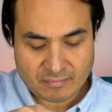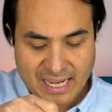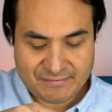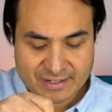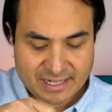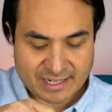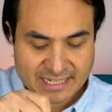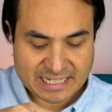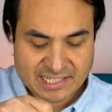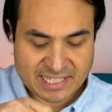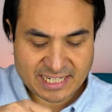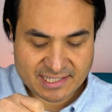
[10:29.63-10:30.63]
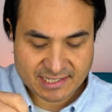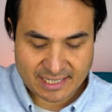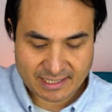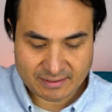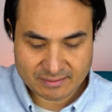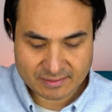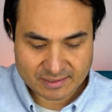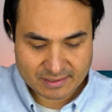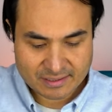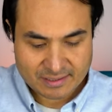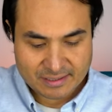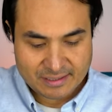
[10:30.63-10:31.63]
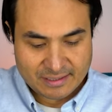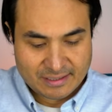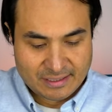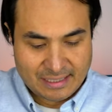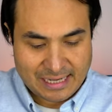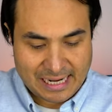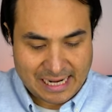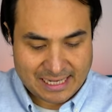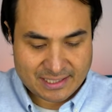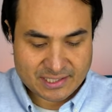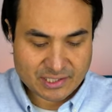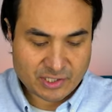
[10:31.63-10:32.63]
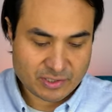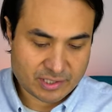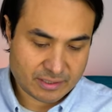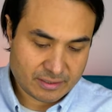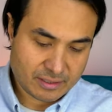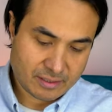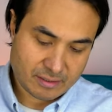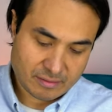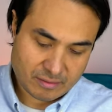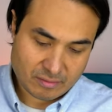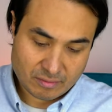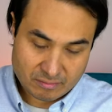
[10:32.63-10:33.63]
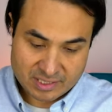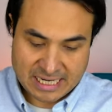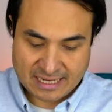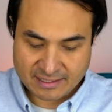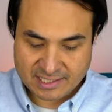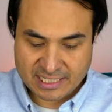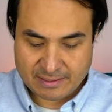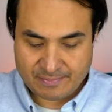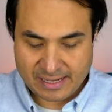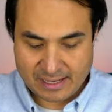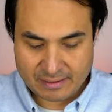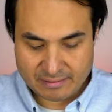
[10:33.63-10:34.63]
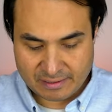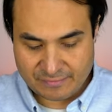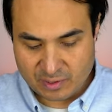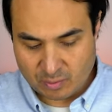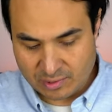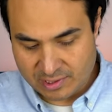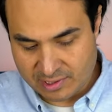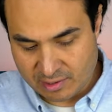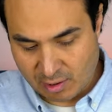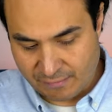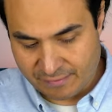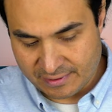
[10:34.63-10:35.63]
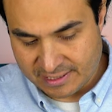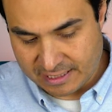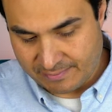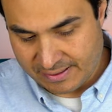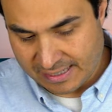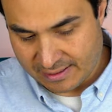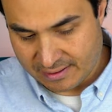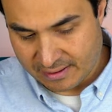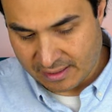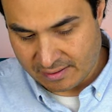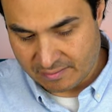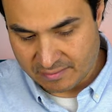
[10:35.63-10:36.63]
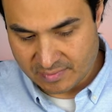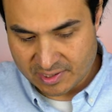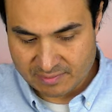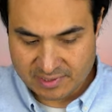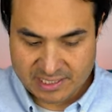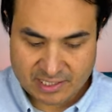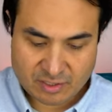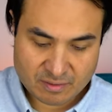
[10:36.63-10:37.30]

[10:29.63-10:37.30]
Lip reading: Haven't had any tea today. And you can take the teapot. If you wanted to offer the teapot some tea, you